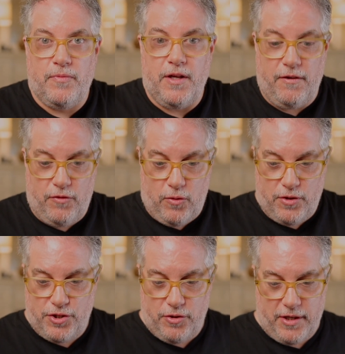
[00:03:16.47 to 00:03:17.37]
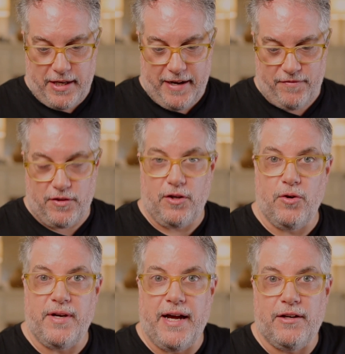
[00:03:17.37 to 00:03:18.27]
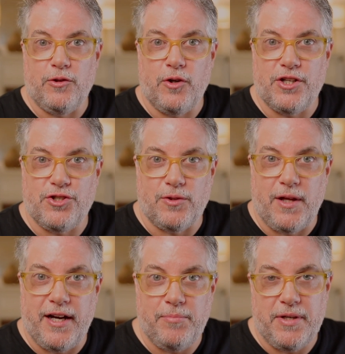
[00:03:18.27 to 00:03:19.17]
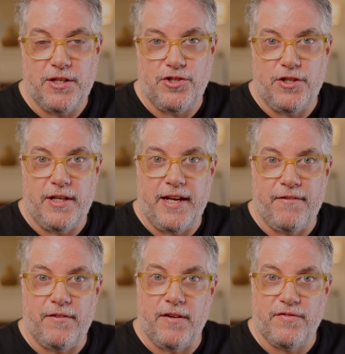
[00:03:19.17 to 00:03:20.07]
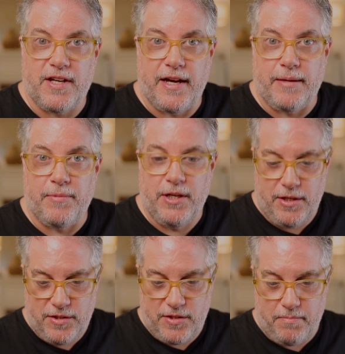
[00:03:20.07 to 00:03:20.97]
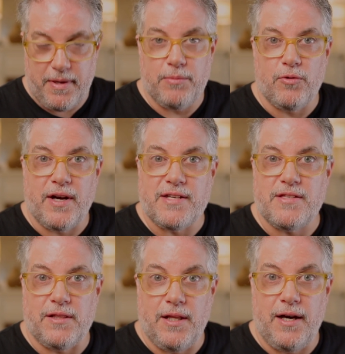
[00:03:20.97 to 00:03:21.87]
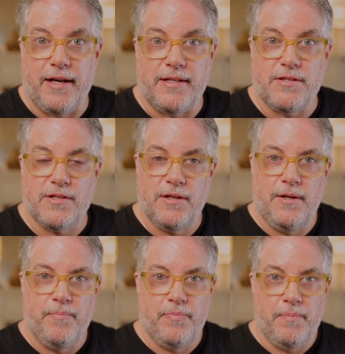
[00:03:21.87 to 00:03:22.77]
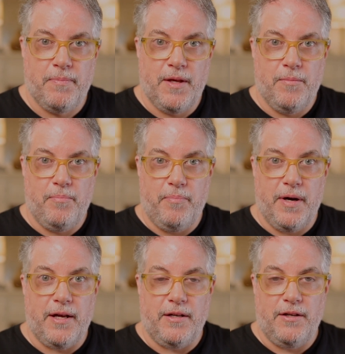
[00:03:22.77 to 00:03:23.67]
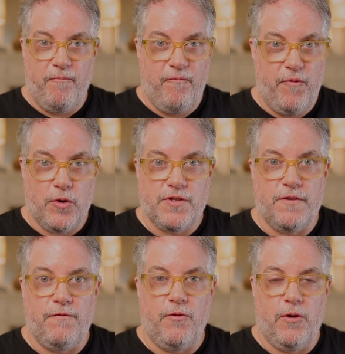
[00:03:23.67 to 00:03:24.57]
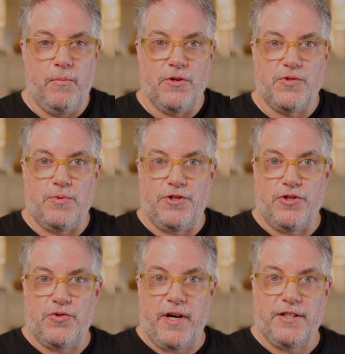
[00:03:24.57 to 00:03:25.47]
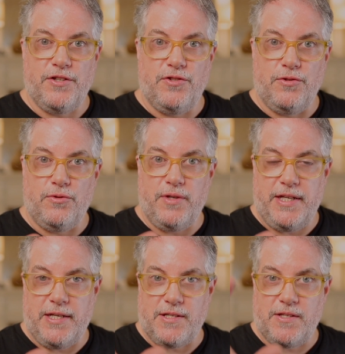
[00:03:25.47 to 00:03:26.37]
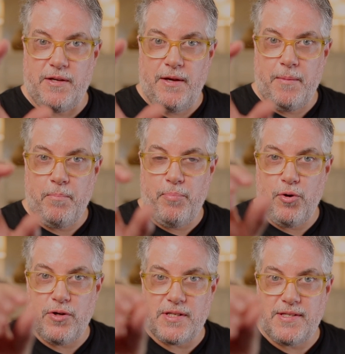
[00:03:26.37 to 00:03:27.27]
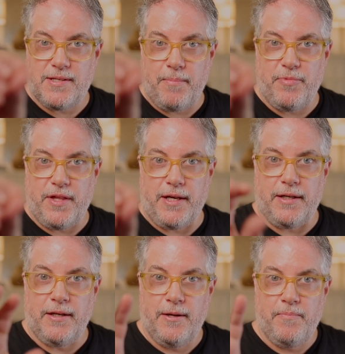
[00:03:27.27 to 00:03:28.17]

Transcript: Of course, you're going to have to go down and look at your line because you didn't have enough time to memorize the lines. But first and foremost, what you're trying to do is put something